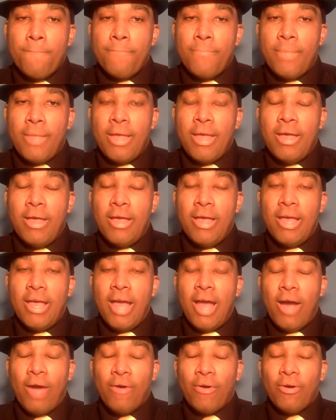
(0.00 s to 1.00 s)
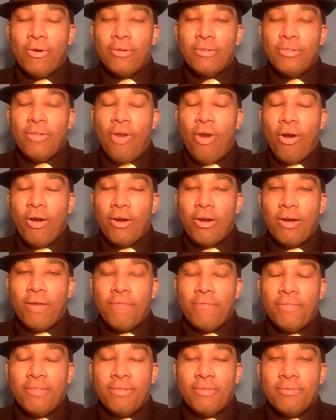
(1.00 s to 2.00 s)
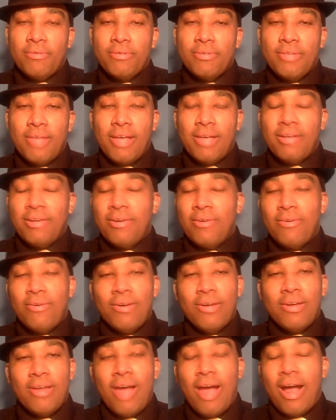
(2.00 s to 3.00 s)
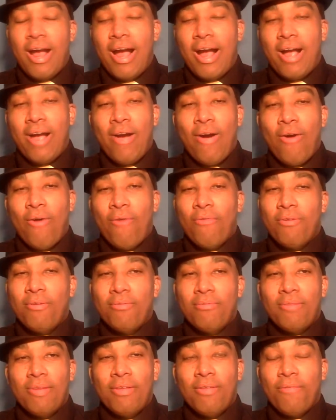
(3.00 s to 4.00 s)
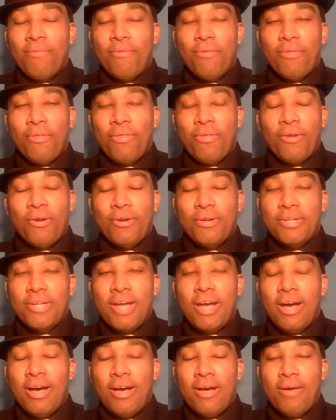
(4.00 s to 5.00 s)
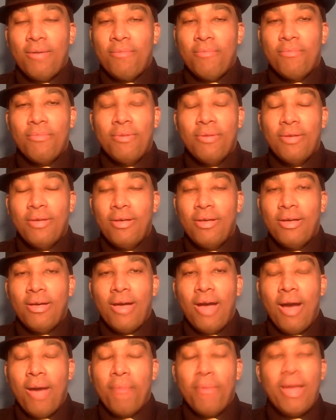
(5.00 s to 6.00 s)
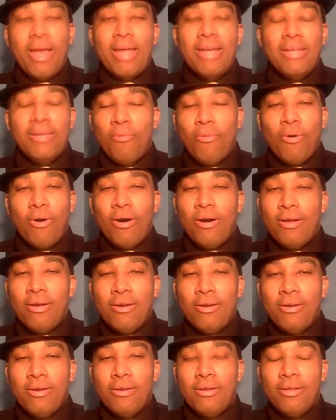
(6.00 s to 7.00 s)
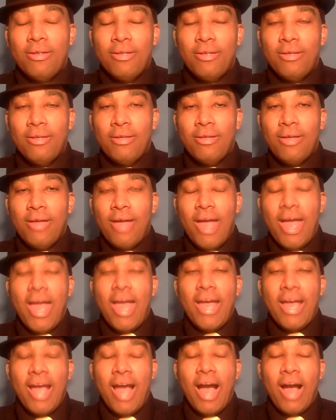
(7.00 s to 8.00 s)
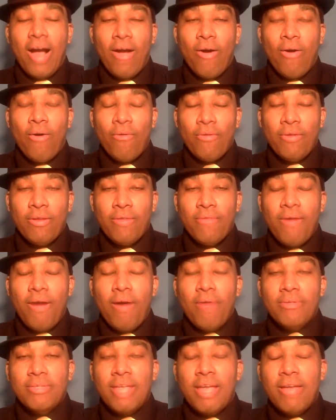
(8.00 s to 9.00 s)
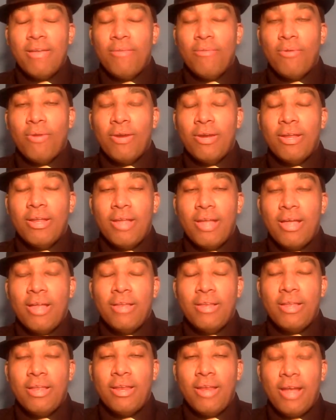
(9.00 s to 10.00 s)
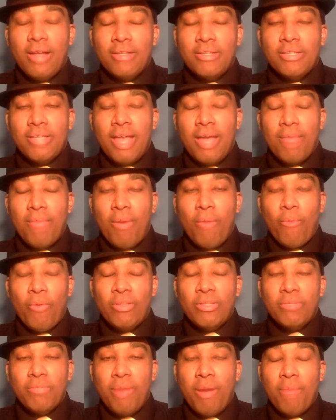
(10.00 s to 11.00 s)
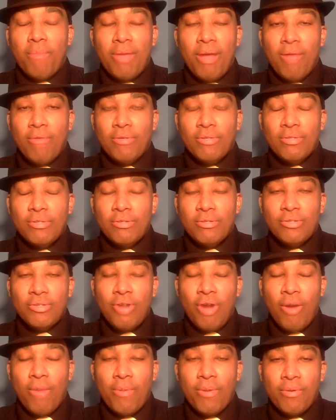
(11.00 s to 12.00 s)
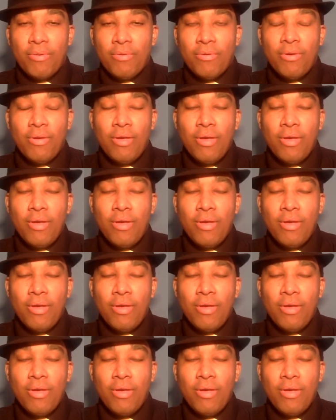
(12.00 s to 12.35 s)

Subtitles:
he held on long enough, and this is like, what? I got COVID for the 3rd time. I'm 81 and got COVID. If I was 81 and I just had my wits about me, I was sharp and